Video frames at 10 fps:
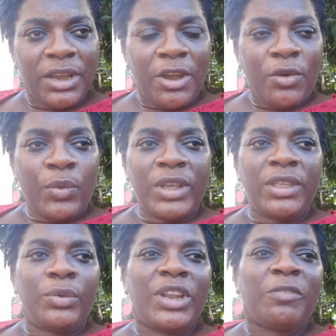where they would
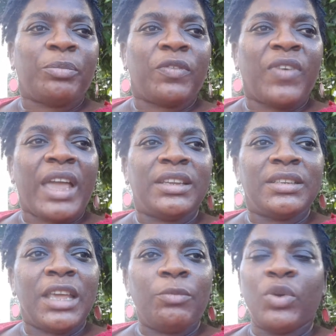have provided
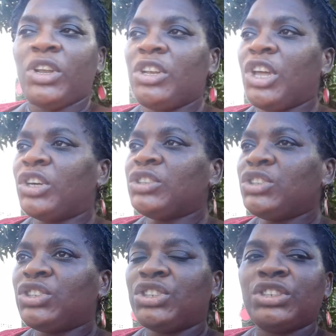them with
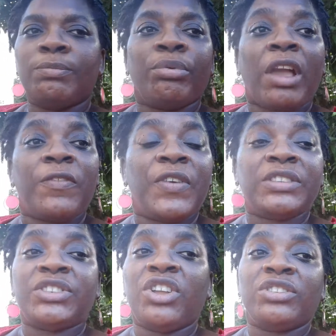breakfast,
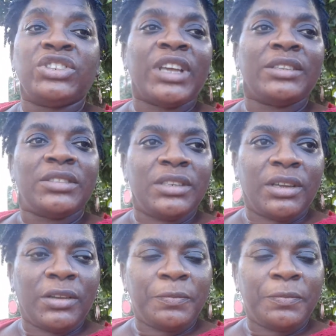lunch and dinner.